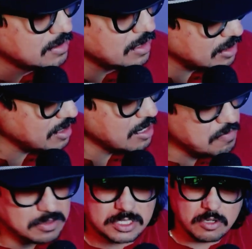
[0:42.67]
The
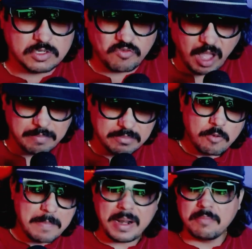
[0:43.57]
Thunderbolts, huge flop,
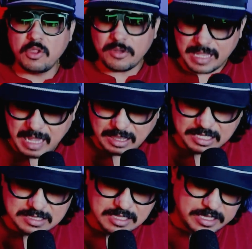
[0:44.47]
right? But I'm looking at
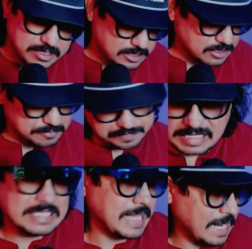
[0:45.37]
these leaks, and
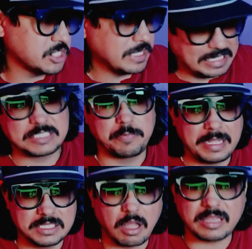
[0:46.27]
this actually
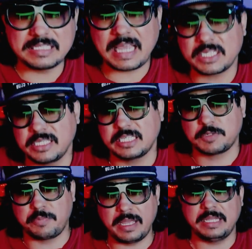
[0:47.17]
explains a lot. This actually
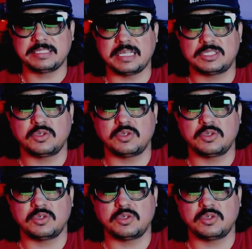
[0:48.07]
explains as